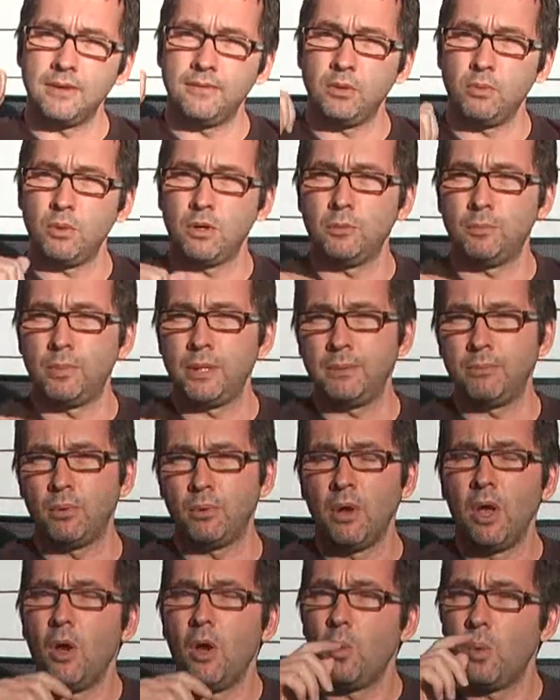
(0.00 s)
Give it a whirl,
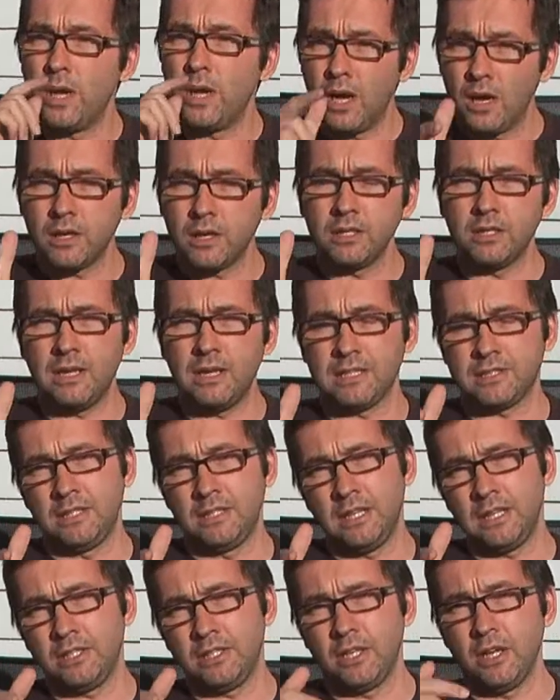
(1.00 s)
people. We are going to
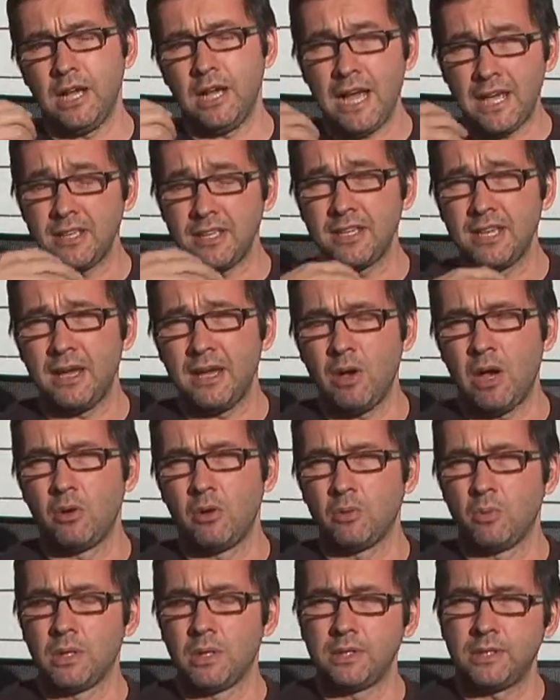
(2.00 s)
actually let you know how you can get
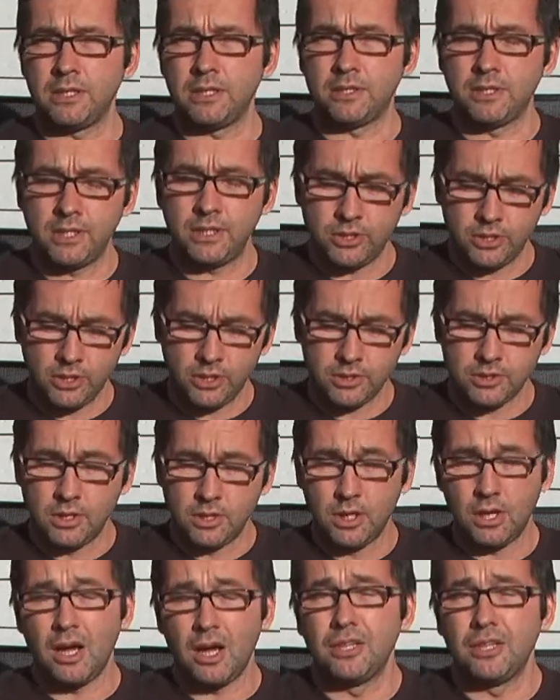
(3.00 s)
hold of one of these t-shirts.